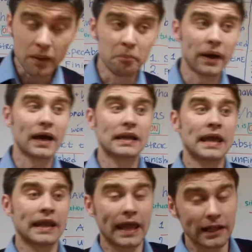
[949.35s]
but
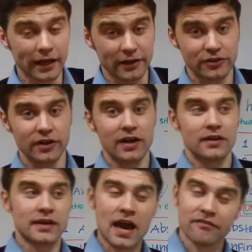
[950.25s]
in English
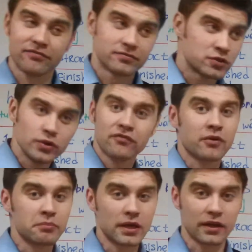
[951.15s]
they have two
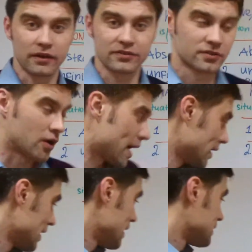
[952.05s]
different meanings,
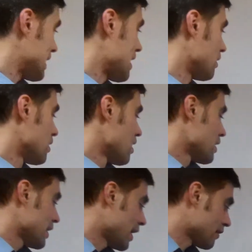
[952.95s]
alright? Now,
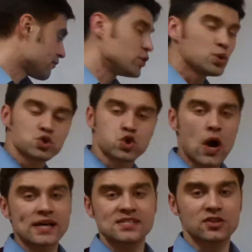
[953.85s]
if you
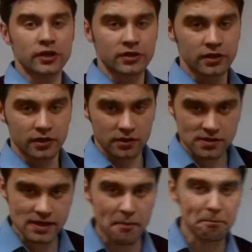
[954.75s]
trusted
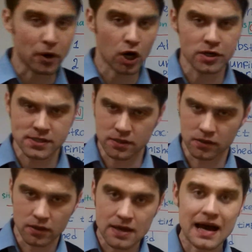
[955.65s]
some
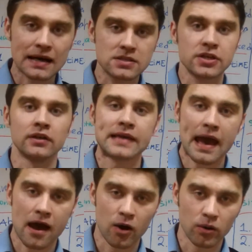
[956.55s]
person until
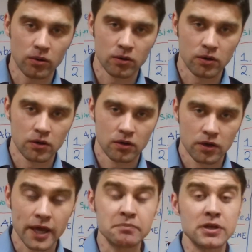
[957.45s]
now,
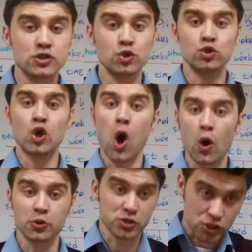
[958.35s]
it means
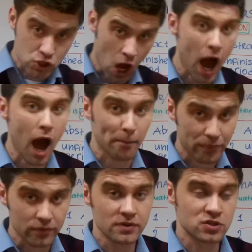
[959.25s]
you
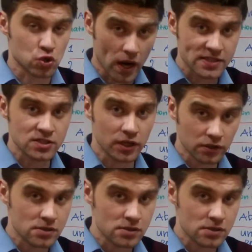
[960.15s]
stop trusting